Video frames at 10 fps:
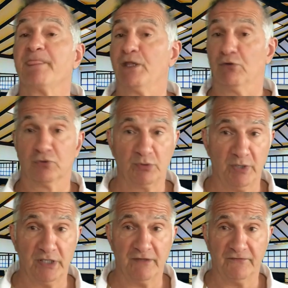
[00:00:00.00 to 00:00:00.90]
The only
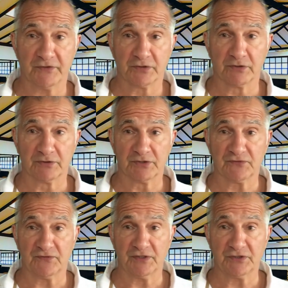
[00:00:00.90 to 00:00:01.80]
way to get physical
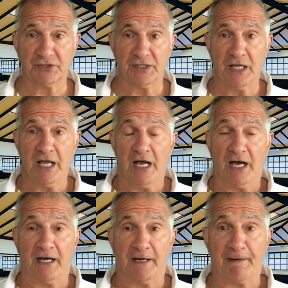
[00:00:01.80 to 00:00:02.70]
dysfunction
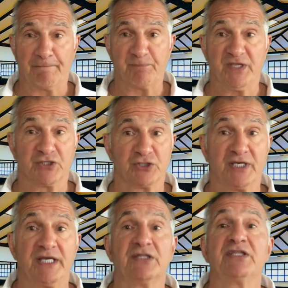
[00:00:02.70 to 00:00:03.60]
um, is to
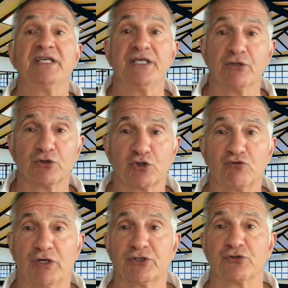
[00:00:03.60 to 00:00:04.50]
hit the inner
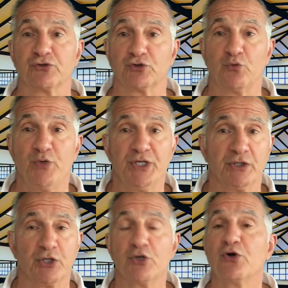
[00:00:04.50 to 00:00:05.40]
structures, to
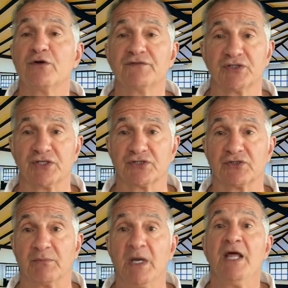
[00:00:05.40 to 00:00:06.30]
weaken the nerve
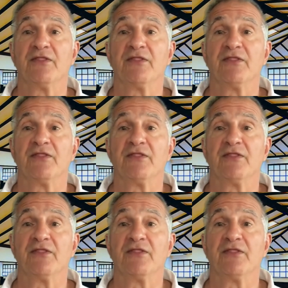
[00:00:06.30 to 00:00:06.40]
system,